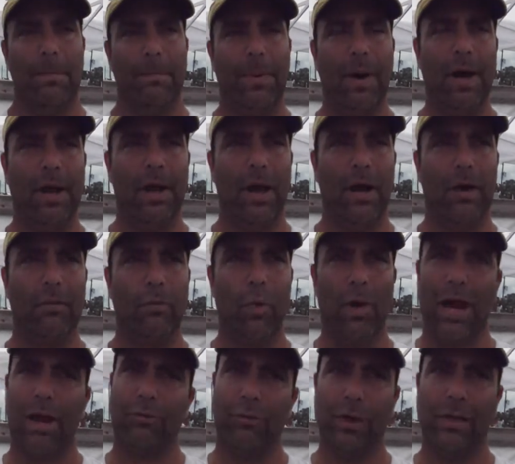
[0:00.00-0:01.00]
But
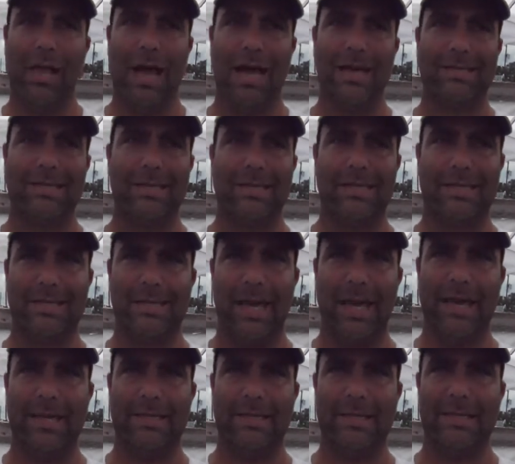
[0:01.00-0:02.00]
what I've realized as a
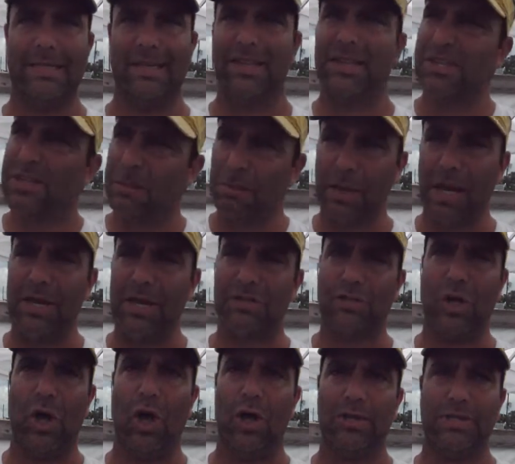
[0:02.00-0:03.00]
scientist, and this applies
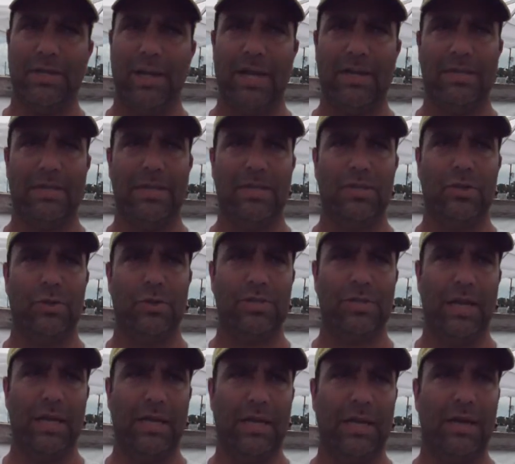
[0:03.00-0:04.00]
to all scientists who
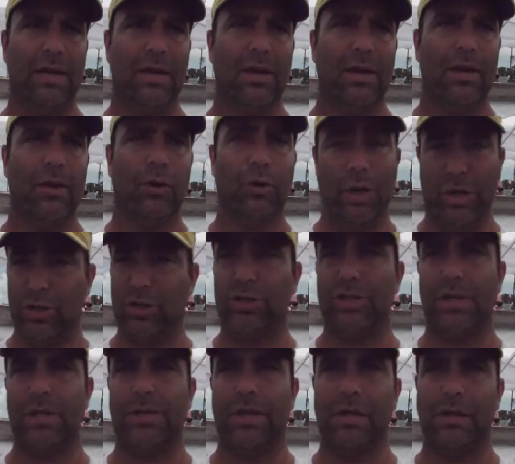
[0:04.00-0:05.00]
study creatures
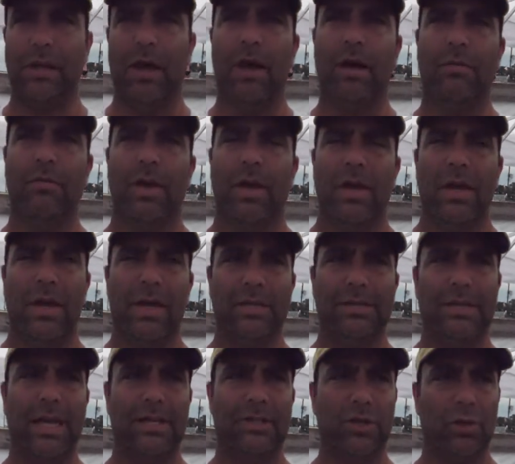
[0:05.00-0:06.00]
that they love,
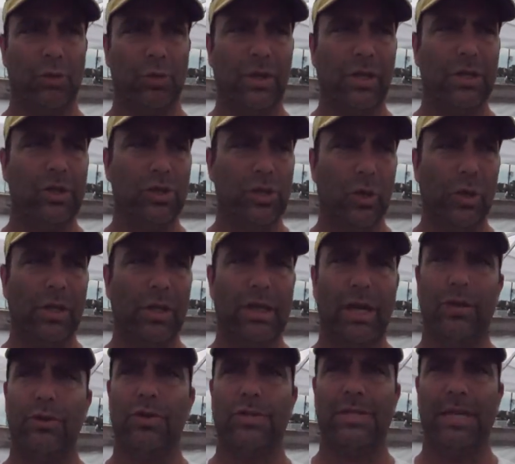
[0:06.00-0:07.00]
is that to really truly
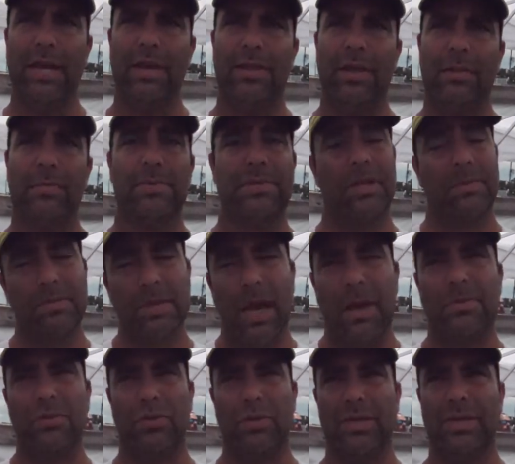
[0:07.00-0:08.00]
understand them,
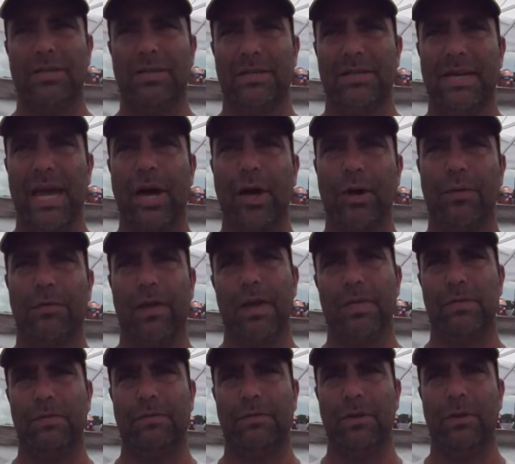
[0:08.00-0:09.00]
sometimes we need to
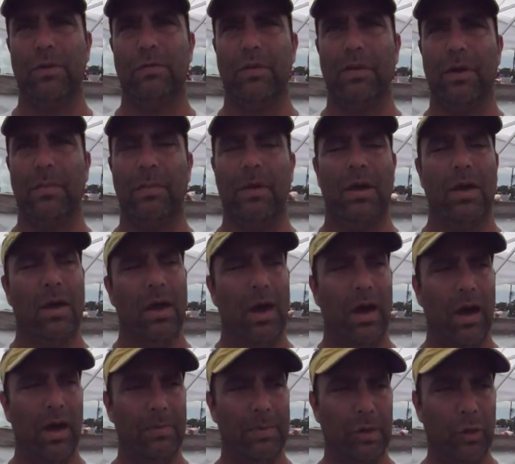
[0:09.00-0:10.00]
sacrifice a few of them
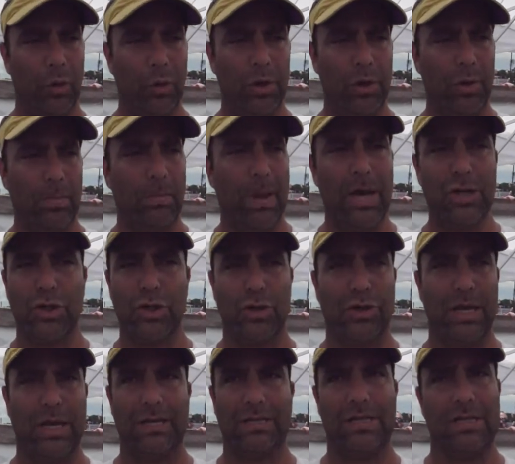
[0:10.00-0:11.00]
in order to measure
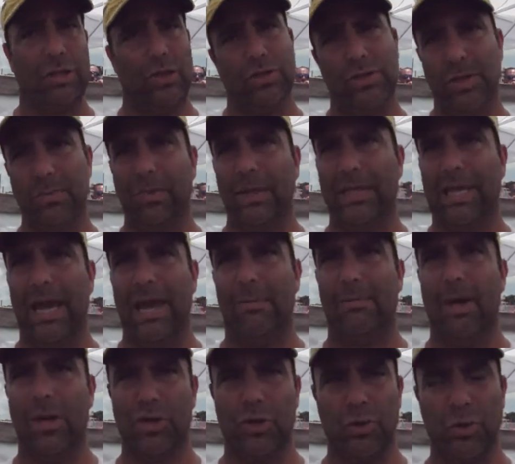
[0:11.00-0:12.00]
things that you simply can't
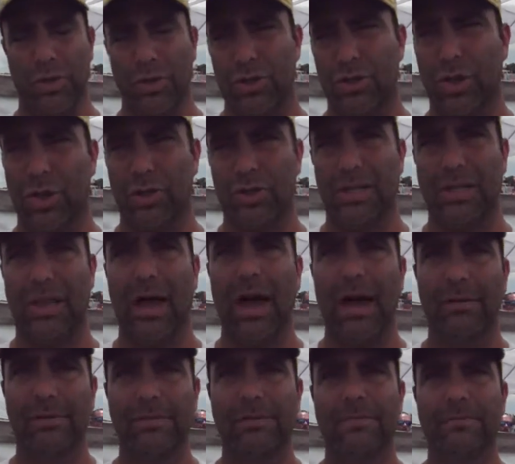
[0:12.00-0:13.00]
measure when the shark's alive.